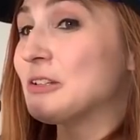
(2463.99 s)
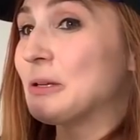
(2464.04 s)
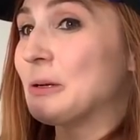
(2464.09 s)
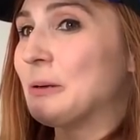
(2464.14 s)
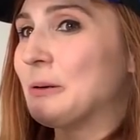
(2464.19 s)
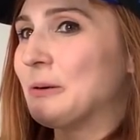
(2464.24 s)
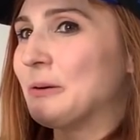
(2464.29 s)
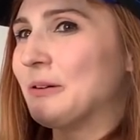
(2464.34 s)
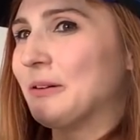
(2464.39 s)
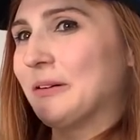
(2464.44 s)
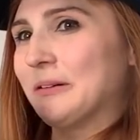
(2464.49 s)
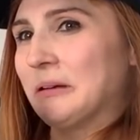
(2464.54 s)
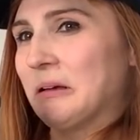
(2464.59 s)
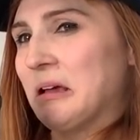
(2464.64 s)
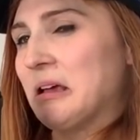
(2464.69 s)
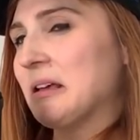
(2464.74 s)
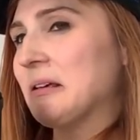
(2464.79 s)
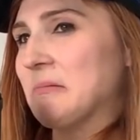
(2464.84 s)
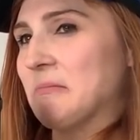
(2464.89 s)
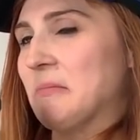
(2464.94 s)
So
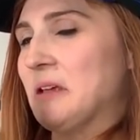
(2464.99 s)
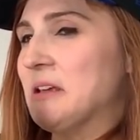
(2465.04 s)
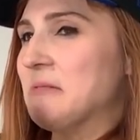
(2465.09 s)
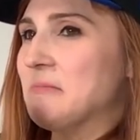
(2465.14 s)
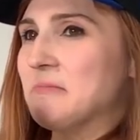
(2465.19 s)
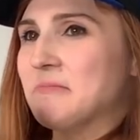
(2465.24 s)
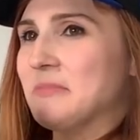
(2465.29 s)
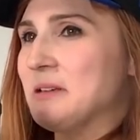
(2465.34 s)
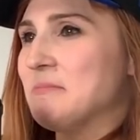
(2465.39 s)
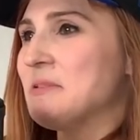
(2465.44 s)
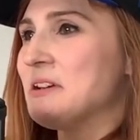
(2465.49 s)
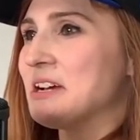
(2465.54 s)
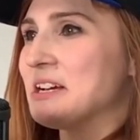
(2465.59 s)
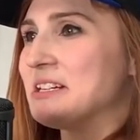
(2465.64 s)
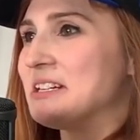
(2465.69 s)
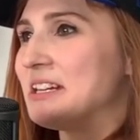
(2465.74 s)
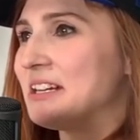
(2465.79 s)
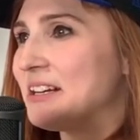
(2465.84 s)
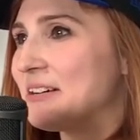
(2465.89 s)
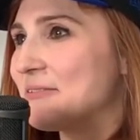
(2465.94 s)
maybe, maybe I
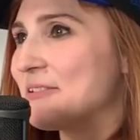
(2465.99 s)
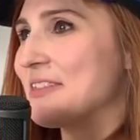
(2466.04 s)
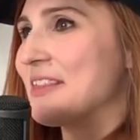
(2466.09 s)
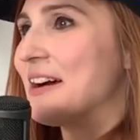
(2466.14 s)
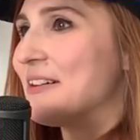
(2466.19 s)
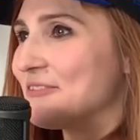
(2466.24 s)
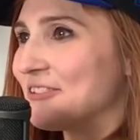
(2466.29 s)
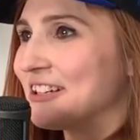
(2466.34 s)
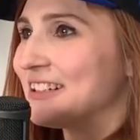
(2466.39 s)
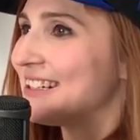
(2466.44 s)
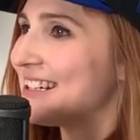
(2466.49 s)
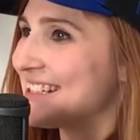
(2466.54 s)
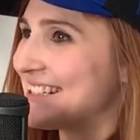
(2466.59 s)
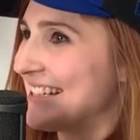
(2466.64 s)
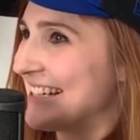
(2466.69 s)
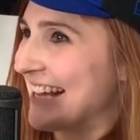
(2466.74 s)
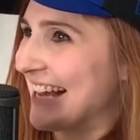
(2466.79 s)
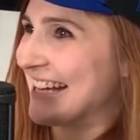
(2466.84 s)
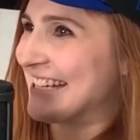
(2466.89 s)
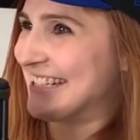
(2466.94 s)
did it without
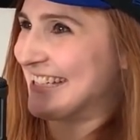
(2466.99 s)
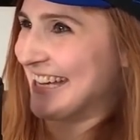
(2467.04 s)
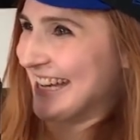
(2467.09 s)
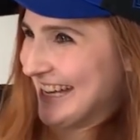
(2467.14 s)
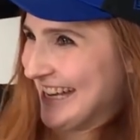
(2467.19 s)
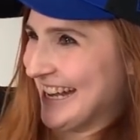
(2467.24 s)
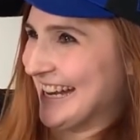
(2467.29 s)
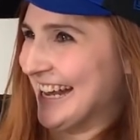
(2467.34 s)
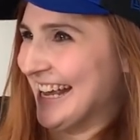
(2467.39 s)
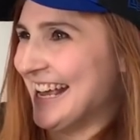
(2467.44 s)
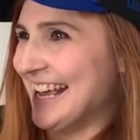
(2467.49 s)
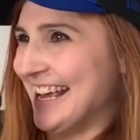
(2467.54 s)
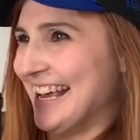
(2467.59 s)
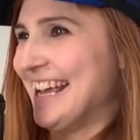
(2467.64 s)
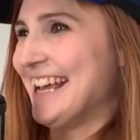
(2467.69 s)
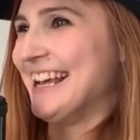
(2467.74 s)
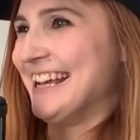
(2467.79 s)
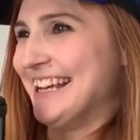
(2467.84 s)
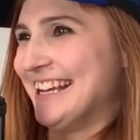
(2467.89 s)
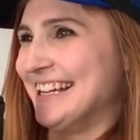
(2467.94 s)
realizing I did it.
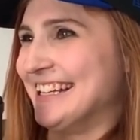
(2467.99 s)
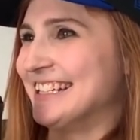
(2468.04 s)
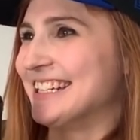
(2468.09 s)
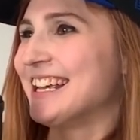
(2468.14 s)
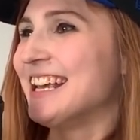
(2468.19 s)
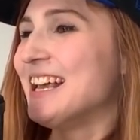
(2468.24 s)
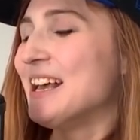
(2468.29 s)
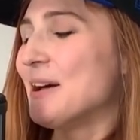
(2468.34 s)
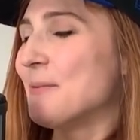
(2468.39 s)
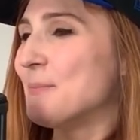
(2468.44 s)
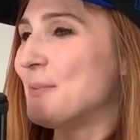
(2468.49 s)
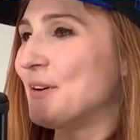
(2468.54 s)
Sure.